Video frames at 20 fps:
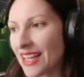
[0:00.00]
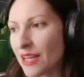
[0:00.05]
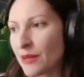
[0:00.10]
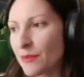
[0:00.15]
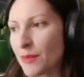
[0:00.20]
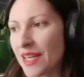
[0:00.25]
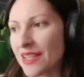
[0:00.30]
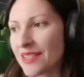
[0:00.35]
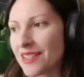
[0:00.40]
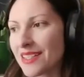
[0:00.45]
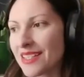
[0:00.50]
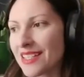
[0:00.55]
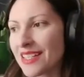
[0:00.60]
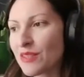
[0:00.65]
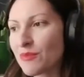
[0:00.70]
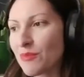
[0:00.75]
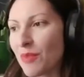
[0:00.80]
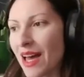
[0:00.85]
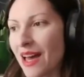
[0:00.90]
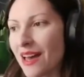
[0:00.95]
Time has
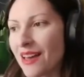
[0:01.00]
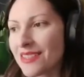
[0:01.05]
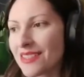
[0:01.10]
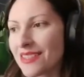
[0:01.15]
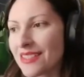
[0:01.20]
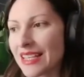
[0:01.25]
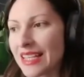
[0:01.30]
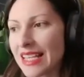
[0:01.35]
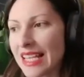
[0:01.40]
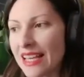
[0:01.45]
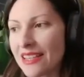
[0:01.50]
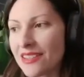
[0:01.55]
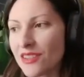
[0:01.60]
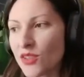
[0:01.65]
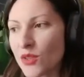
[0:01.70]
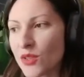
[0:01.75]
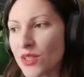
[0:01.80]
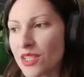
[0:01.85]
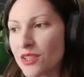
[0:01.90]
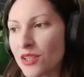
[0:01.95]
indeed passed, and
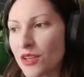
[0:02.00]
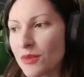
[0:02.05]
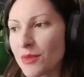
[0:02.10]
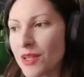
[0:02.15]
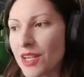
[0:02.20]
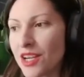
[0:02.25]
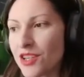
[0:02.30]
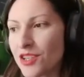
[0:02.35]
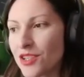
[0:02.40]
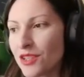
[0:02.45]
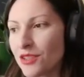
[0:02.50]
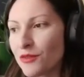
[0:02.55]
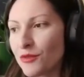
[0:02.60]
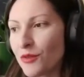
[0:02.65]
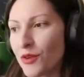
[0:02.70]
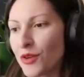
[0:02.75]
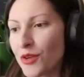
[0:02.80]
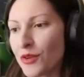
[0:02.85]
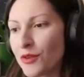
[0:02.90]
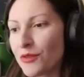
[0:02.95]
yet your
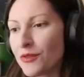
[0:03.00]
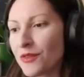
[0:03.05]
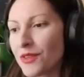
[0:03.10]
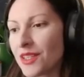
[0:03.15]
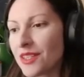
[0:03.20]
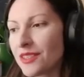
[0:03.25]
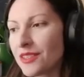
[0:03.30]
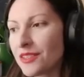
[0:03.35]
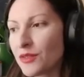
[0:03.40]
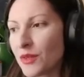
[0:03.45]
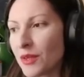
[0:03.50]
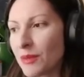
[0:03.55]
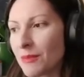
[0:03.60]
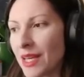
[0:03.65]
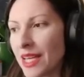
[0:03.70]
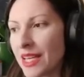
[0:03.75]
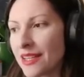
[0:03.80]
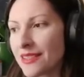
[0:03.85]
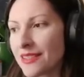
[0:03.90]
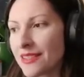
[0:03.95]
determination for your field
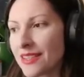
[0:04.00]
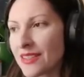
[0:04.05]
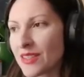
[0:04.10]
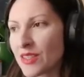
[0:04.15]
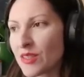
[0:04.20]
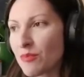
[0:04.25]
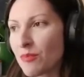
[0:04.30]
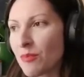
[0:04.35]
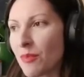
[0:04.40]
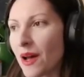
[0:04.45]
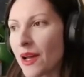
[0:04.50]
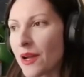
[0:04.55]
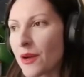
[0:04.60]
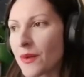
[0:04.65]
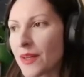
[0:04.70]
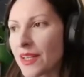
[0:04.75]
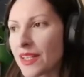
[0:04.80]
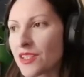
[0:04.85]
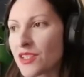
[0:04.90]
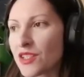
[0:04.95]
remains
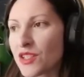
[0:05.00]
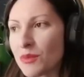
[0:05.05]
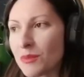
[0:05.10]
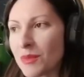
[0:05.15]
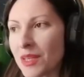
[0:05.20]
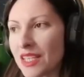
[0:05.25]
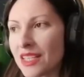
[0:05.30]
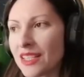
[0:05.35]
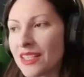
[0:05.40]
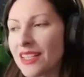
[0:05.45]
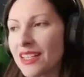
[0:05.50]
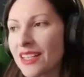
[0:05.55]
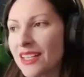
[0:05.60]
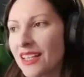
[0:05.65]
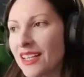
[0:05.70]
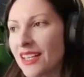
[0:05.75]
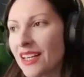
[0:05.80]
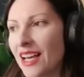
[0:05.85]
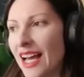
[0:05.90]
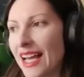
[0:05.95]
inspiring to me.
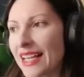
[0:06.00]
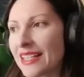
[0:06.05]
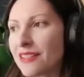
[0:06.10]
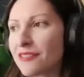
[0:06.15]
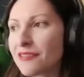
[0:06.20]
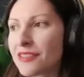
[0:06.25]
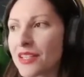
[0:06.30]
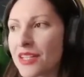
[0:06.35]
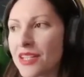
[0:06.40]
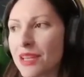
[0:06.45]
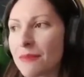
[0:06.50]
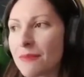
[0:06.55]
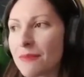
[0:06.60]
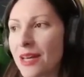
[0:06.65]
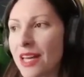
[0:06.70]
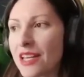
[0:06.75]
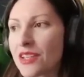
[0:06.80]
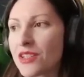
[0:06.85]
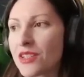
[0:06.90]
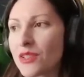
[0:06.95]
I never
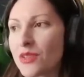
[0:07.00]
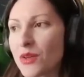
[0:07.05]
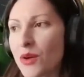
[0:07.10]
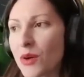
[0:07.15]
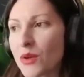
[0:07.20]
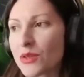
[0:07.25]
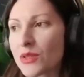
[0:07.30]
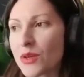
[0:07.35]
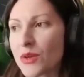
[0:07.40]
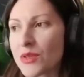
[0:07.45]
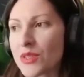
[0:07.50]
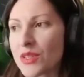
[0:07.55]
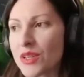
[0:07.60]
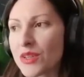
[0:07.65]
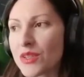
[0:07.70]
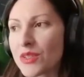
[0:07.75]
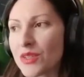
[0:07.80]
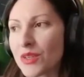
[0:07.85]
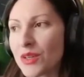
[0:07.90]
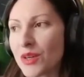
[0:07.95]
imagined all those
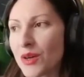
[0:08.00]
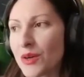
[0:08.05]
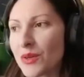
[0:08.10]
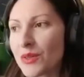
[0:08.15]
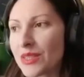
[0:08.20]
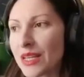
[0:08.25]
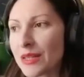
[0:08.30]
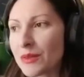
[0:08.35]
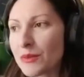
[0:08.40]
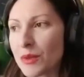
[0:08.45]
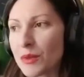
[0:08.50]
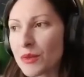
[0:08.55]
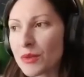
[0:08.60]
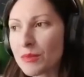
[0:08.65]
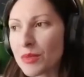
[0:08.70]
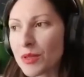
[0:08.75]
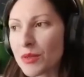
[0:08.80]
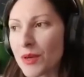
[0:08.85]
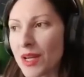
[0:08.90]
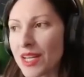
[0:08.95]
years ago that we
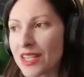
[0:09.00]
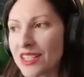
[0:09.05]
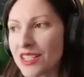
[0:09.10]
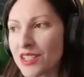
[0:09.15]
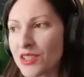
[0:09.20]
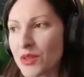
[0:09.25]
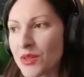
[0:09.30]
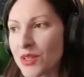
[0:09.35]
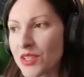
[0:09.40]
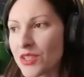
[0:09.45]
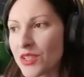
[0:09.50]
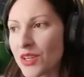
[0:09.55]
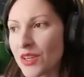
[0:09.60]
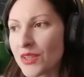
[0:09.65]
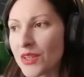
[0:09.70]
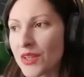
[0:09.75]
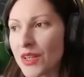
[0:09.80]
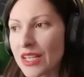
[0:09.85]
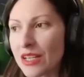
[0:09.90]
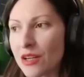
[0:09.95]
would be writing to each
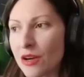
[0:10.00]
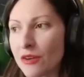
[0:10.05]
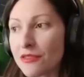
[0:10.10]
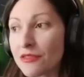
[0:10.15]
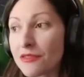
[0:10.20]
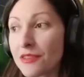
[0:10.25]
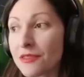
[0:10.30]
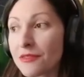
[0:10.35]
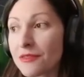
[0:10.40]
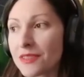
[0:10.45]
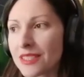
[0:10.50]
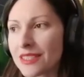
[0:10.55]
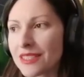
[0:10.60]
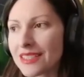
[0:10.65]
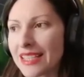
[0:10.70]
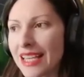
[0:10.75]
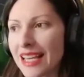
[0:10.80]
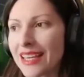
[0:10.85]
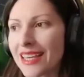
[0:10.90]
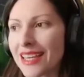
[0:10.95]
other in our 5th
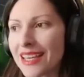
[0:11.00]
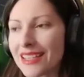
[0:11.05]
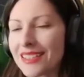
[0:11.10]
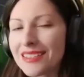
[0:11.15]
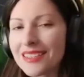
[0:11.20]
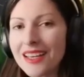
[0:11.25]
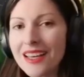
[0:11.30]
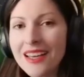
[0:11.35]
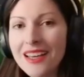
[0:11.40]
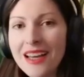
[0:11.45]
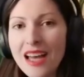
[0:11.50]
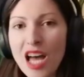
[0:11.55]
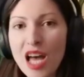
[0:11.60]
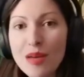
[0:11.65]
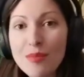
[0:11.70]
decade